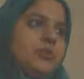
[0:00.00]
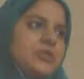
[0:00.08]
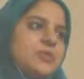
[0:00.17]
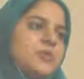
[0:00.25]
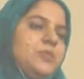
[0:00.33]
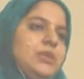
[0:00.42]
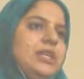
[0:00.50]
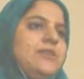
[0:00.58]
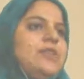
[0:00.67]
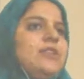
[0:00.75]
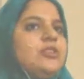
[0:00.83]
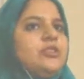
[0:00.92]
so Muslims
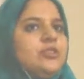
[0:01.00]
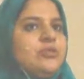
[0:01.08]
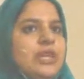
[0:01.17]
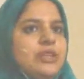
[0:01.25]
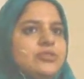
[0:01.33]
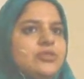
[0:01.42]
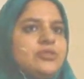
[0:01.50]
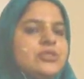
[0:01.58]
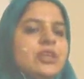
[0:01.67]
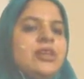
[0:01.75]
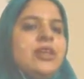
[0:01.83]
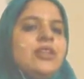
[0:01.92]
believe that there are two angels.